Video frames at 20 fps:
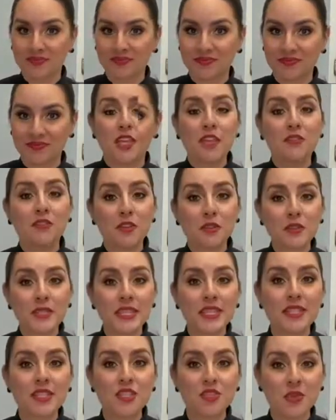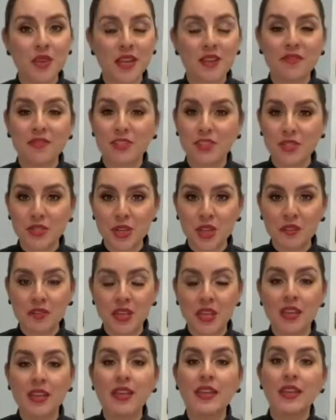If using the tray for
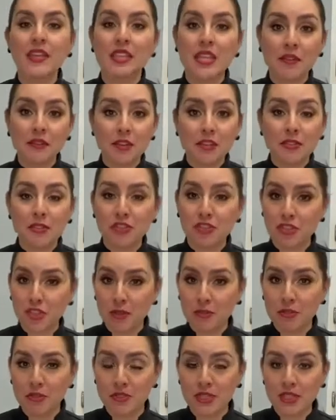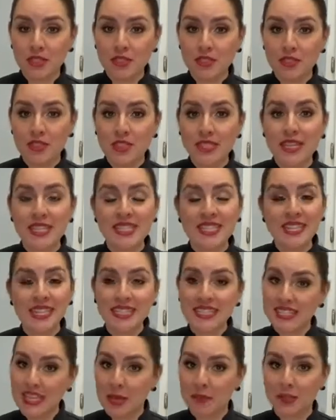serving, never use sharp utensils as it
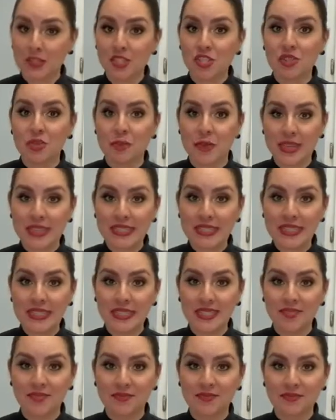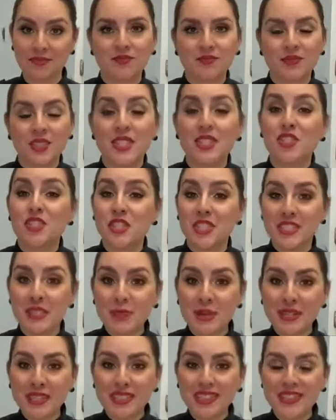could damage the base.
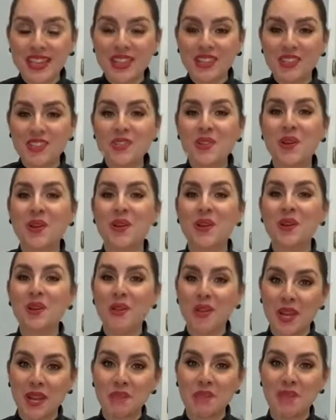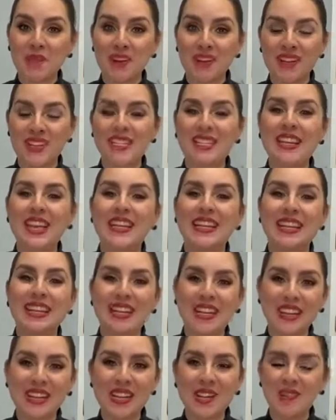CheeSmart containers are a great product, and I
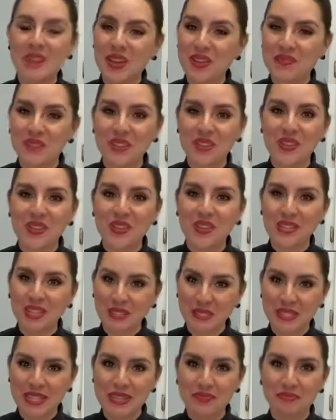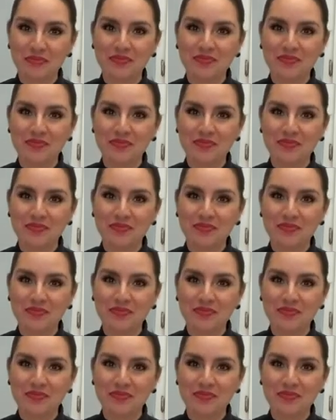cannot wait for you to use them.